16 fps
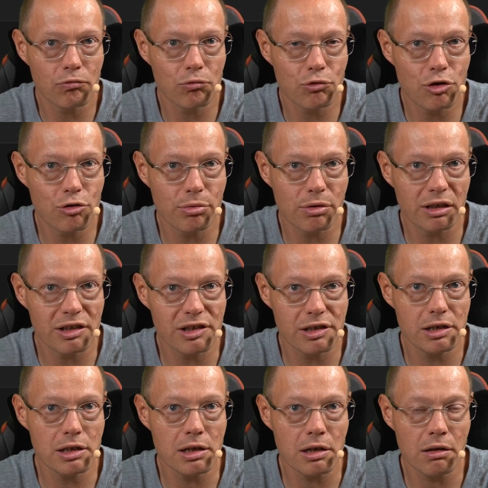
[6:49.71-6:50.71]
you will
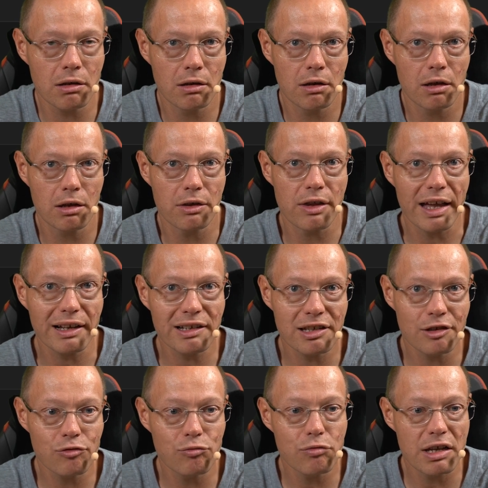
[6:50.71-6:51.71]
see
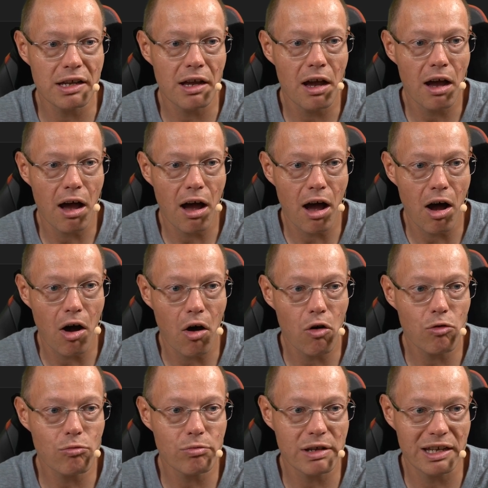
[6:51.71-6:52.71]
next week how
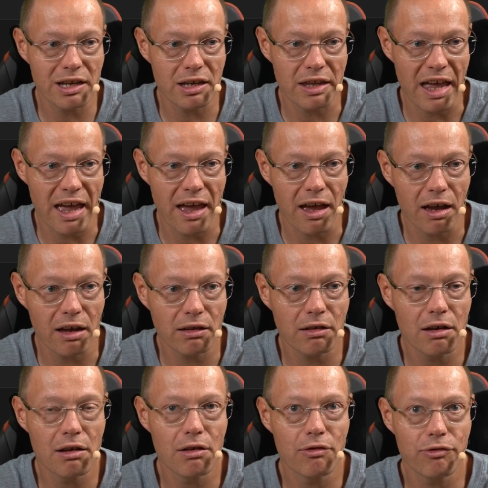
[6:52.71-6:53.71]
we can
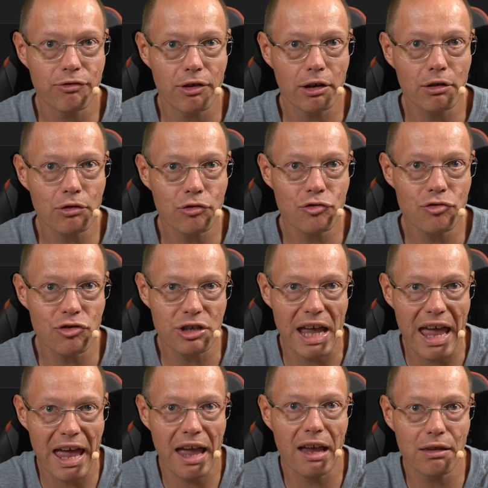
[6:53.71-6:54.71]
add functions
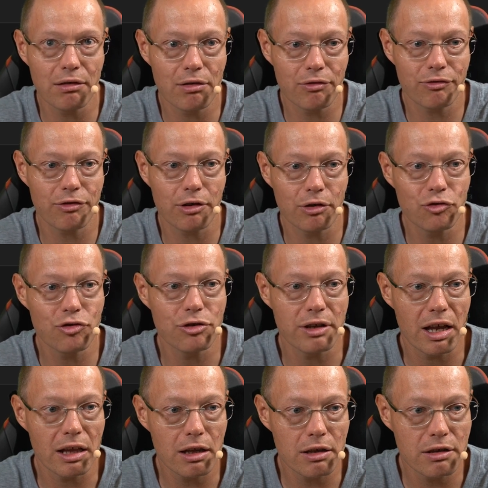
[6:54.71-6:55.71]
and
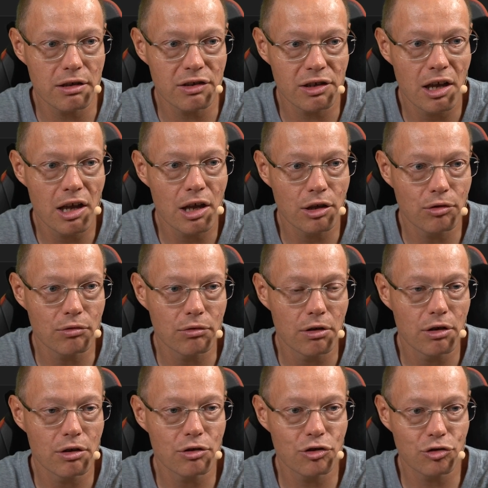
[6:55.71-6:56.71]
functionalities to
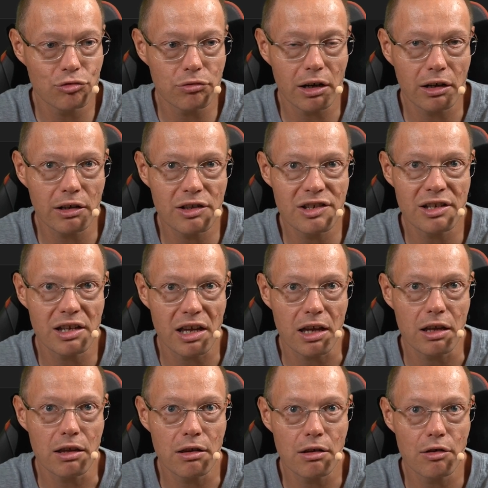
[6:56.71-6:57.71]
structs
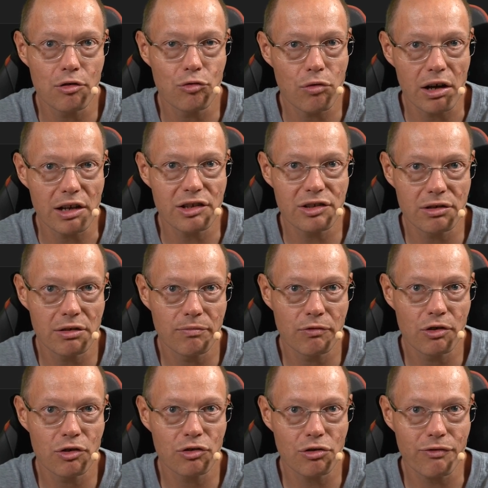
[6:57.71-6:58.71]
in Rust.
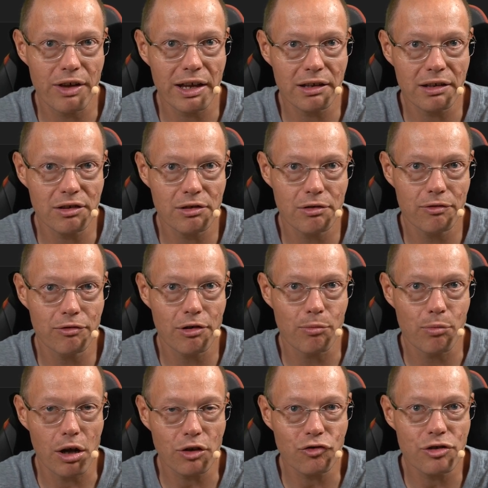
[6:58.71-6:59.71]
So thanks for
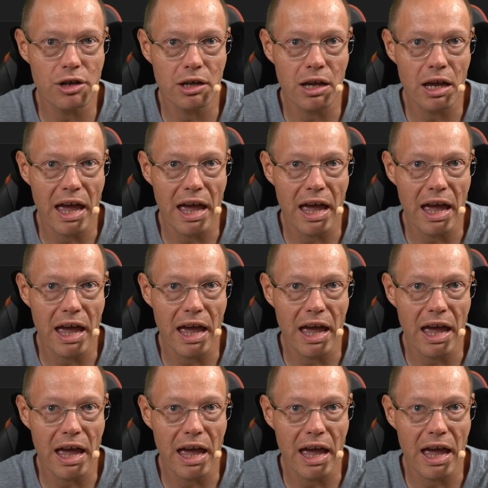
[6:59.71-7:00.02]
watching,